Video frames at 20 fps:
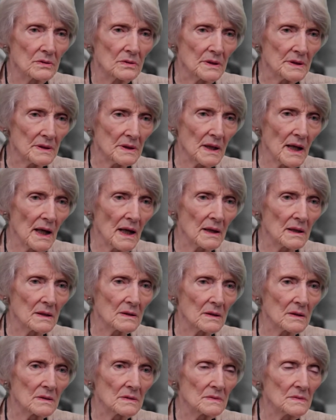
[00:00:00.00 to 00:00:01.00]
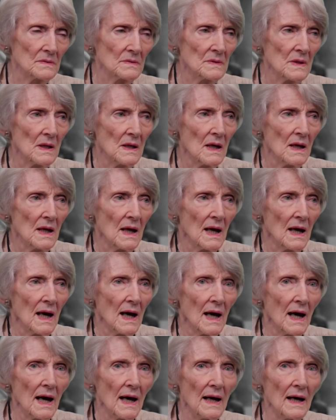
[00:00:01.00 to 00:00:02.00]
in Canada.
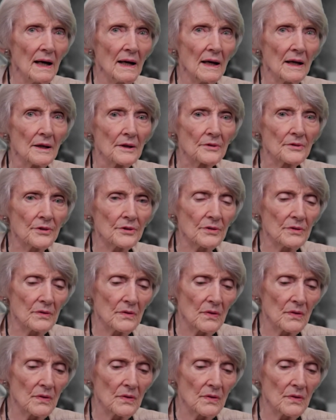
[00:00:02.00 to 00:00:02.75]
And